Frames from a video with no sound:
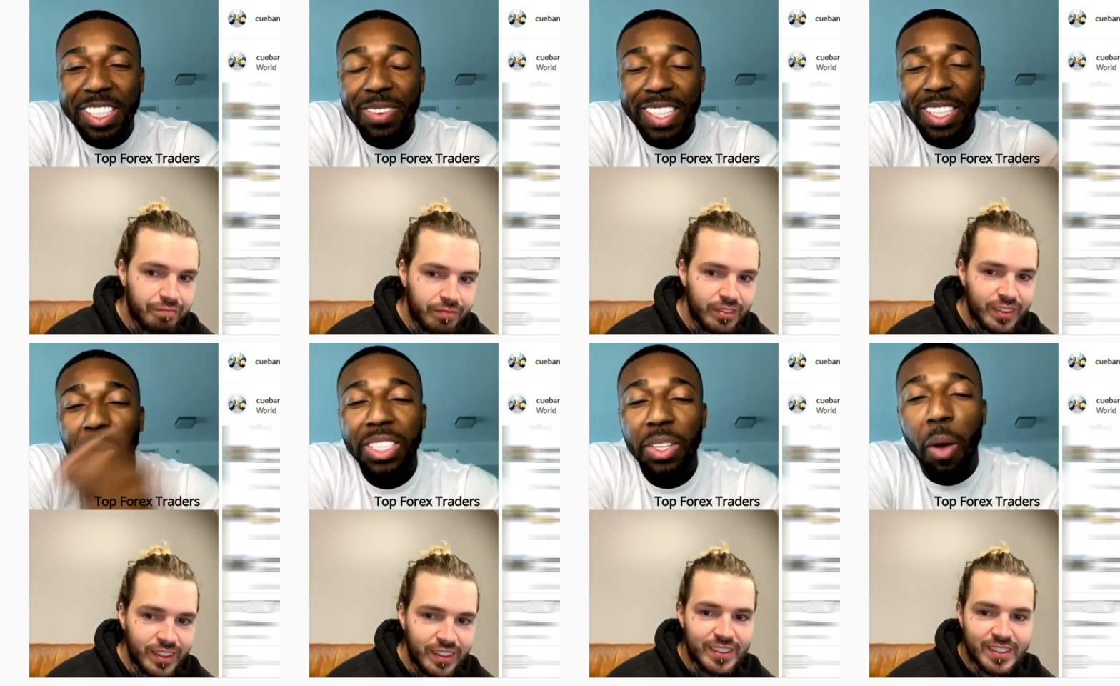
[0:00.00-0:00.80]
Speaker 1: somebody said,
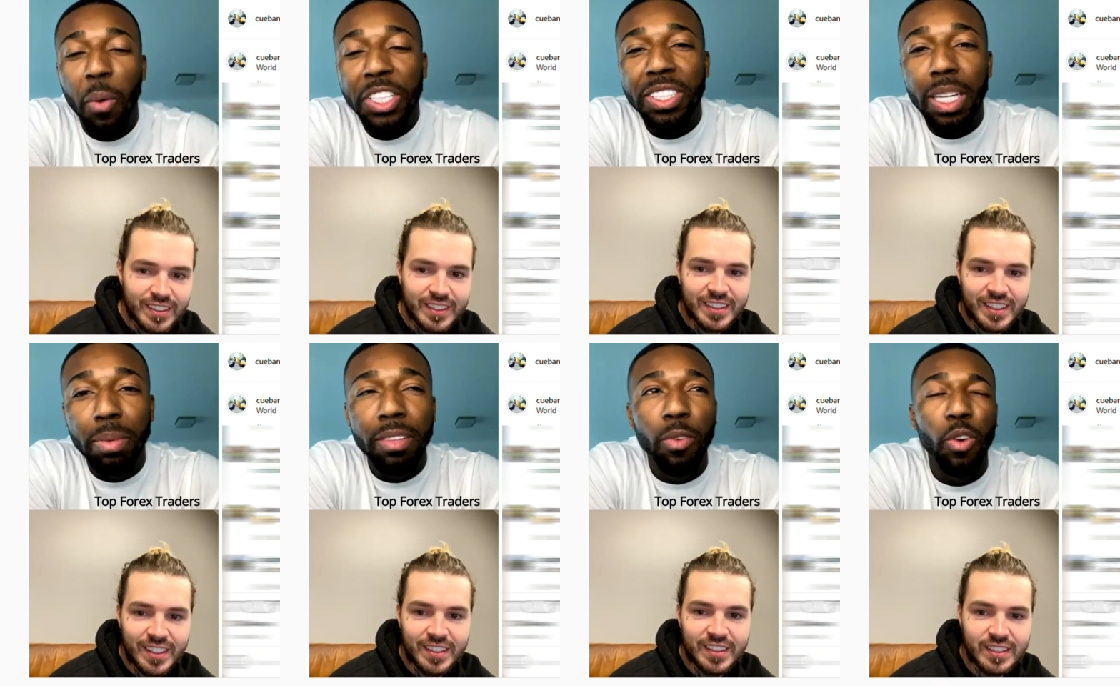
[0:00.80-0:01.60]
what's oh, what's your
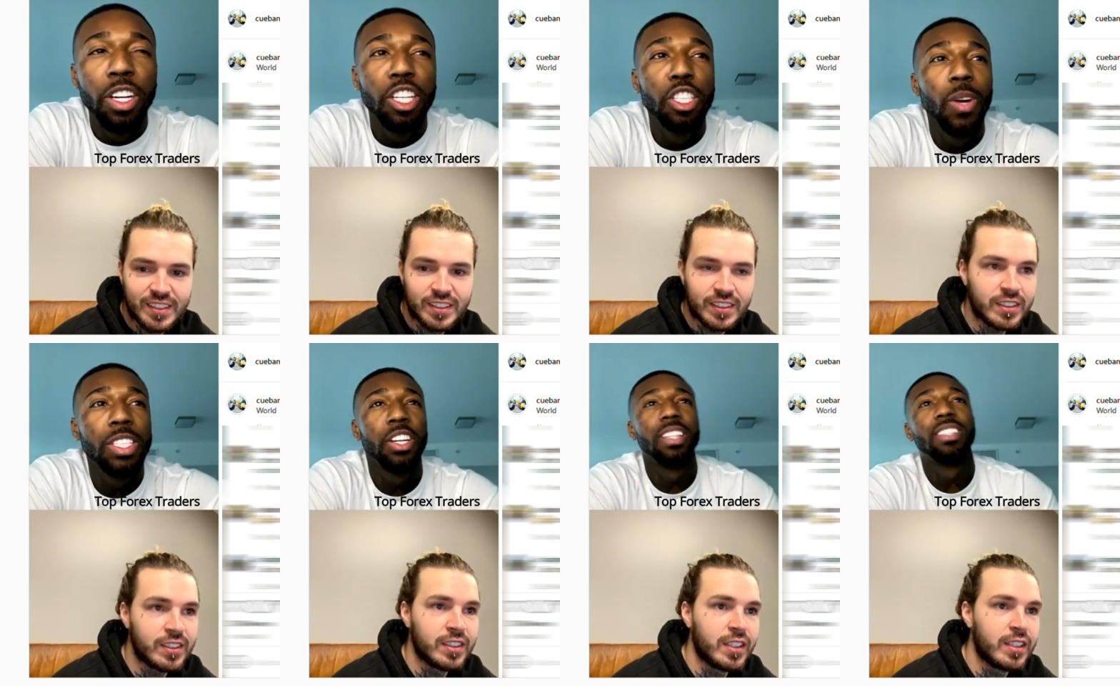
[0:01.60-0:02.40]
TP for US
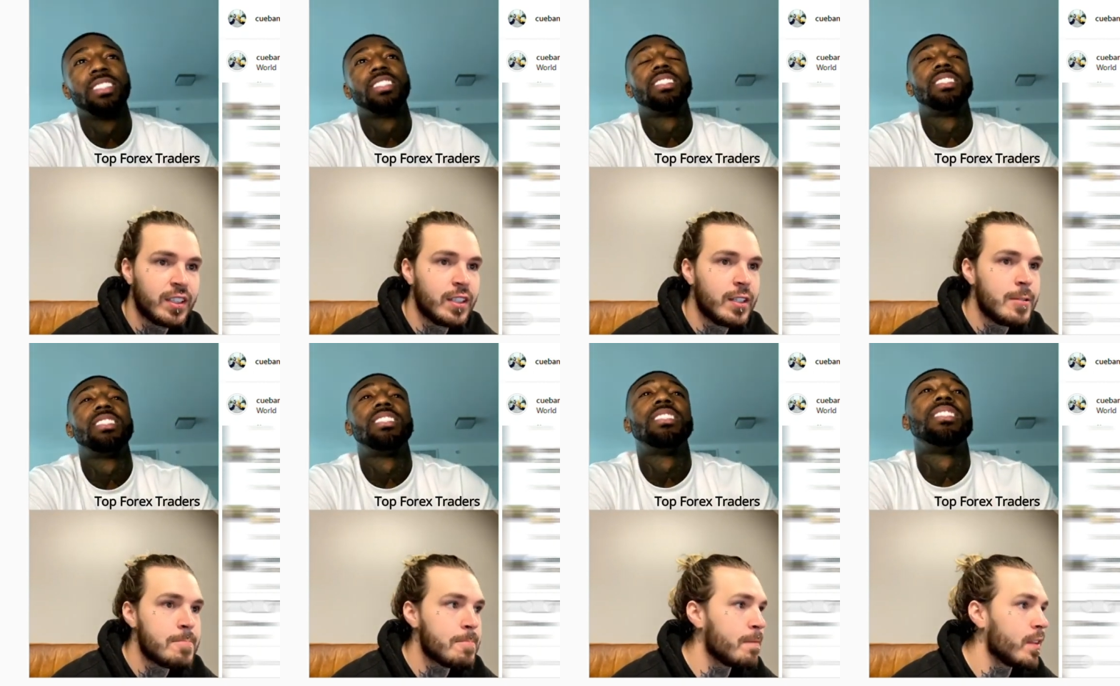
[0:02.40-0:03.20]
30?
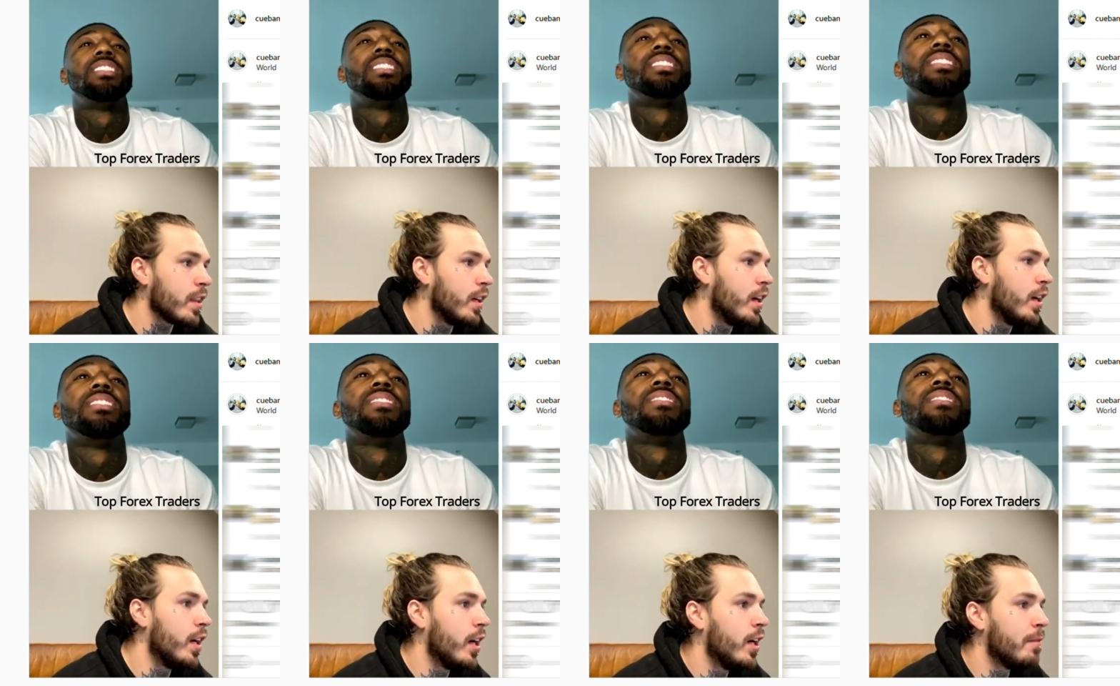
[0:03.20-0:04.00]

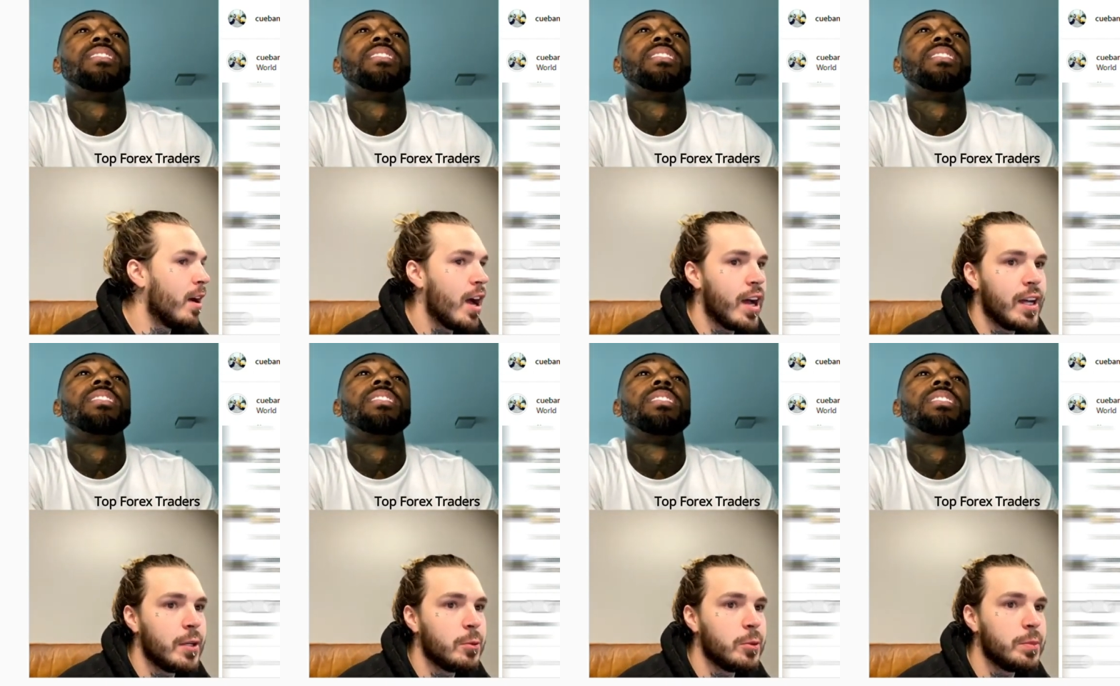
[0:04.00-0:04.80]
Speaker 2: Um, I
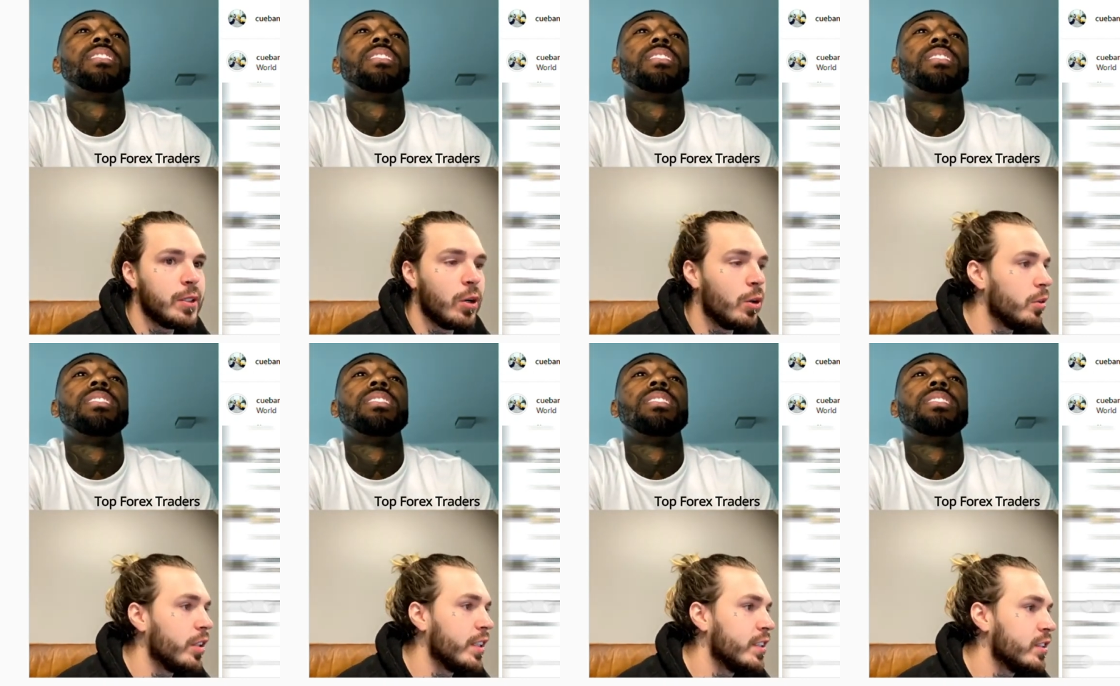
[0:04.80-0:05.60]
will be
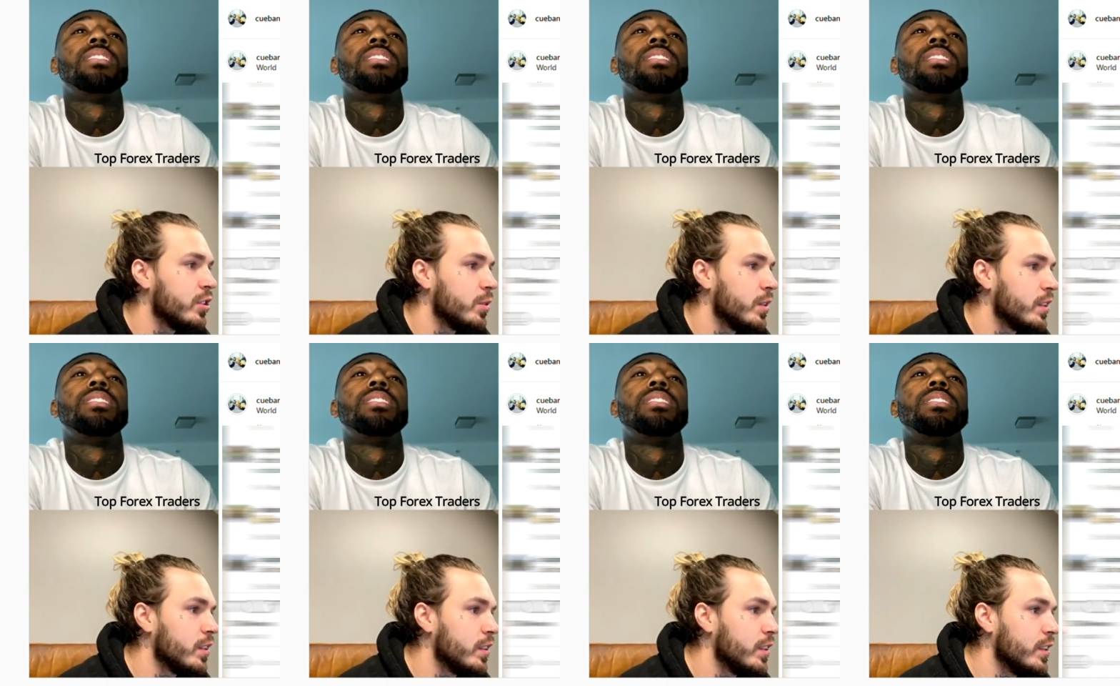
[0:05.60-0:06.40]
holding it to at
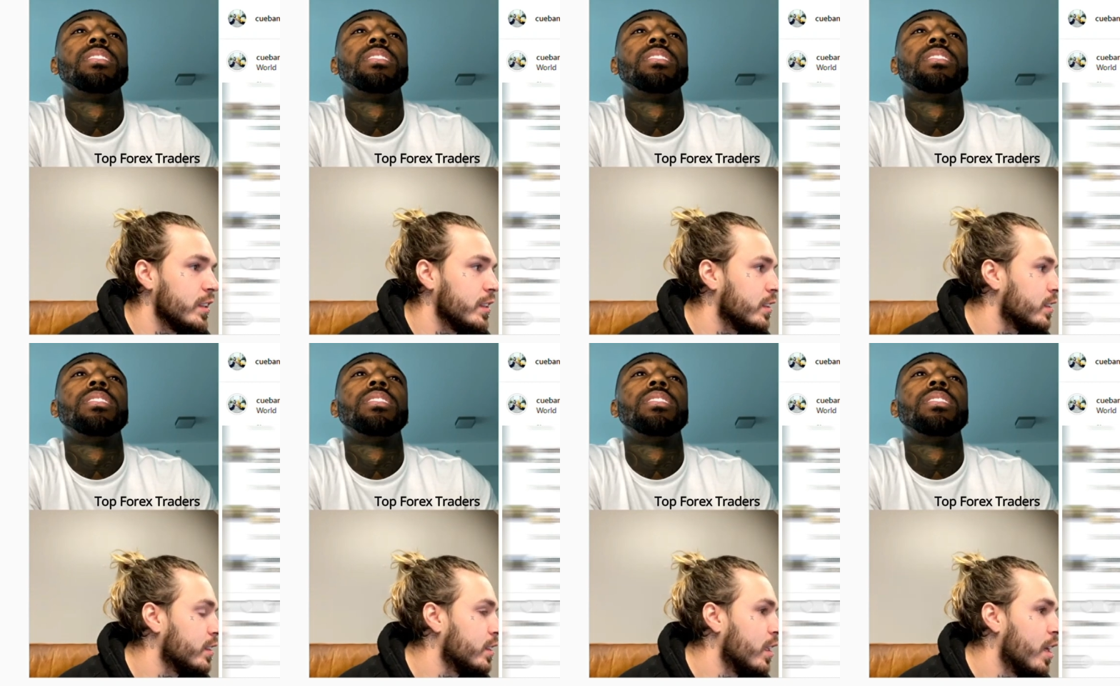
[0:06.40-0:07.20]

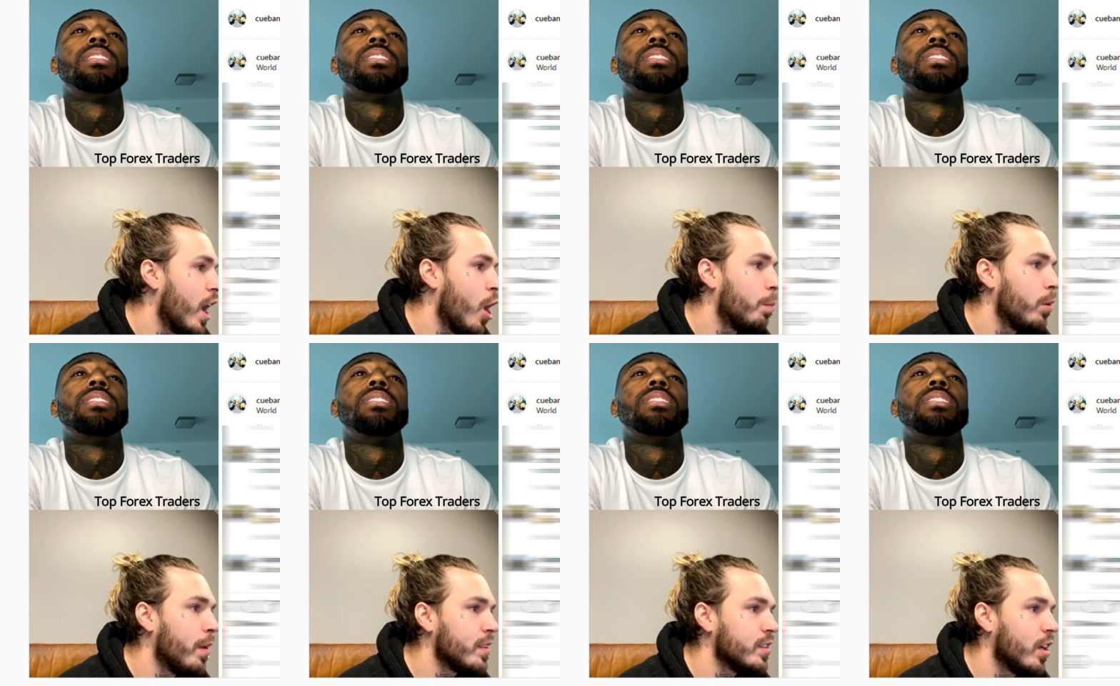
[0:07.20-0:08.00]
least I'll put
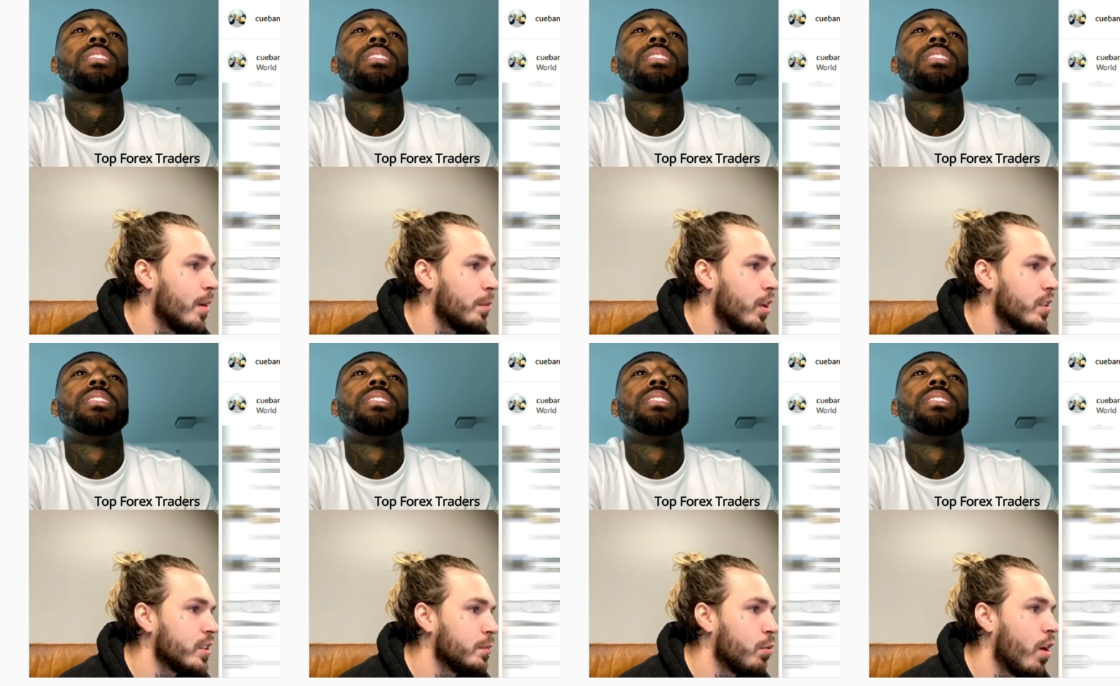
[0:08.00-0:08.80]
my stop loss
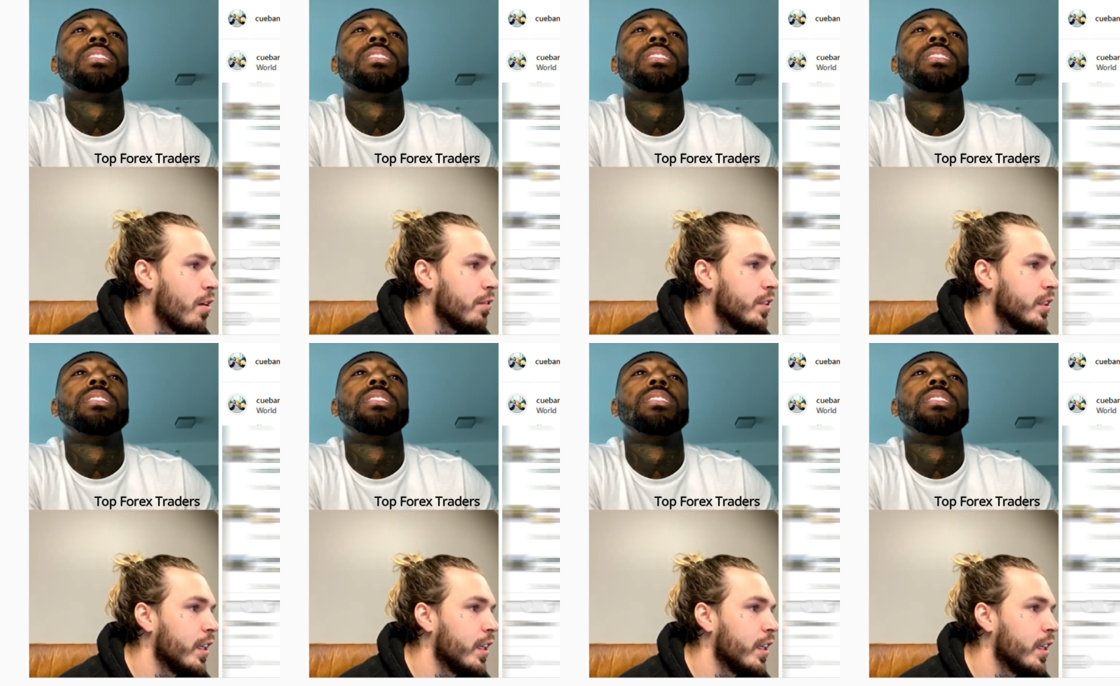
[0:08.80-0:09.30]
and profit